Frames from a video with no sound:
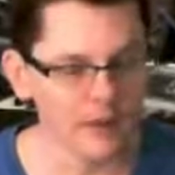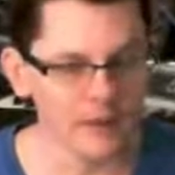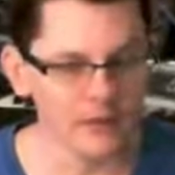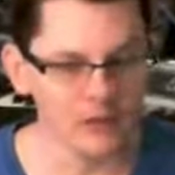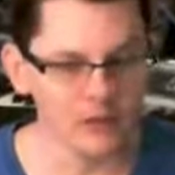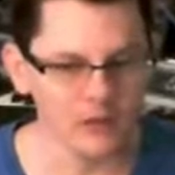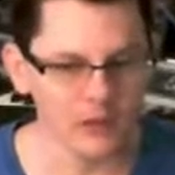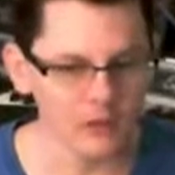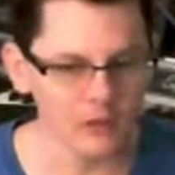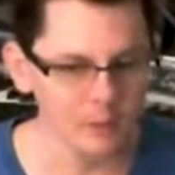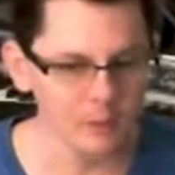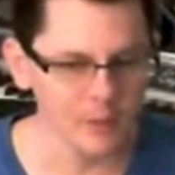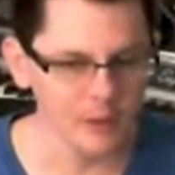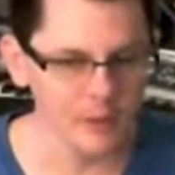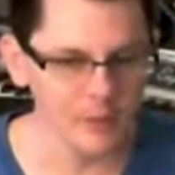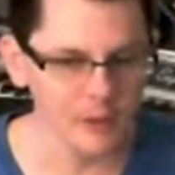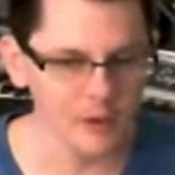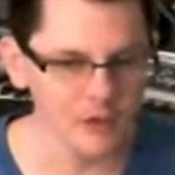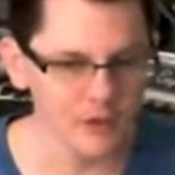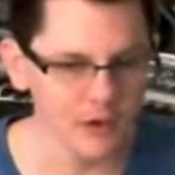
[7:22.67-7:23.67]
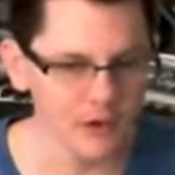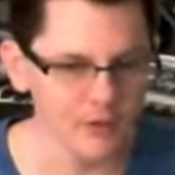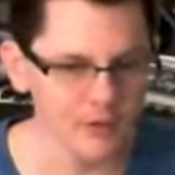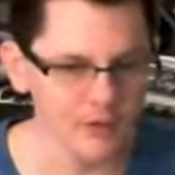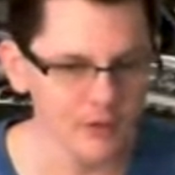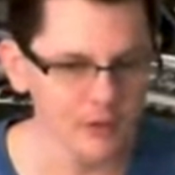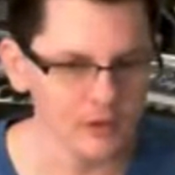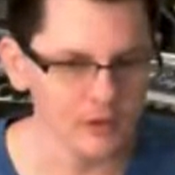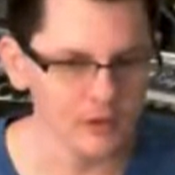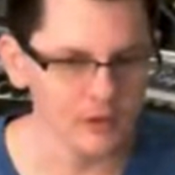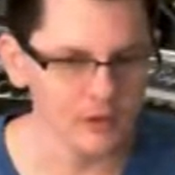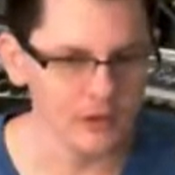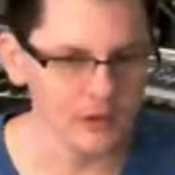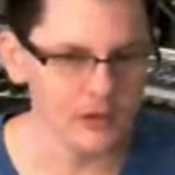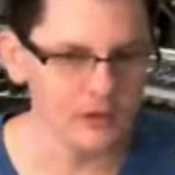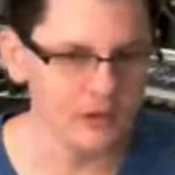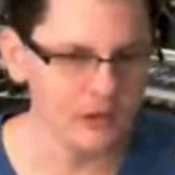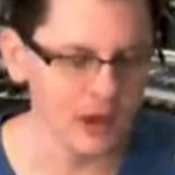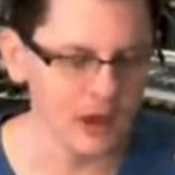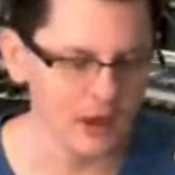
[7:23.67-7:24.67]
pretty much ready for release. And it's
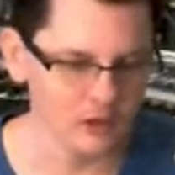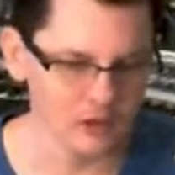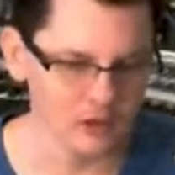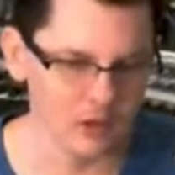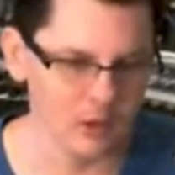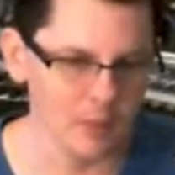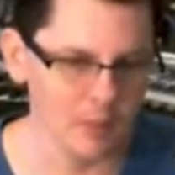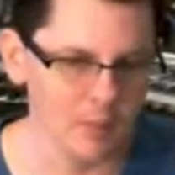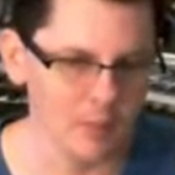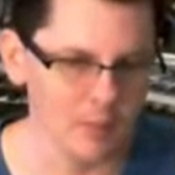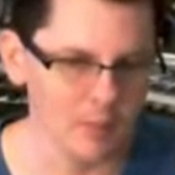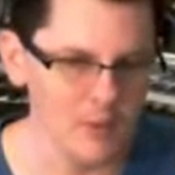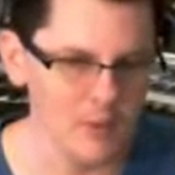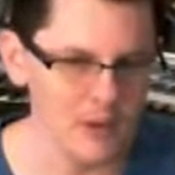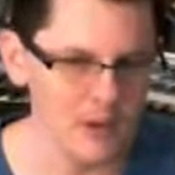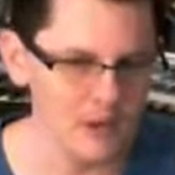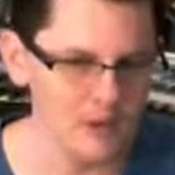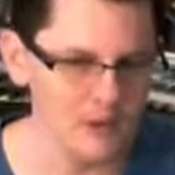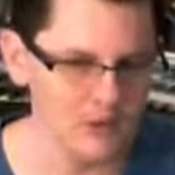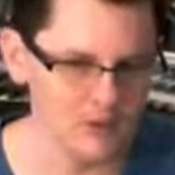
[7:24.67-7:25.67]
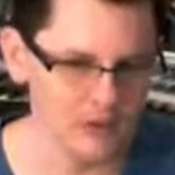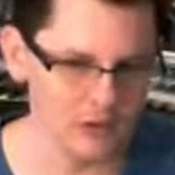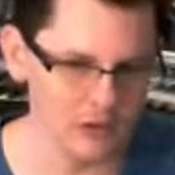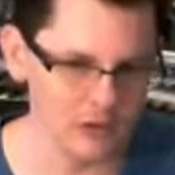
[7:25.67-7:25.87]
got some MIDI to CV and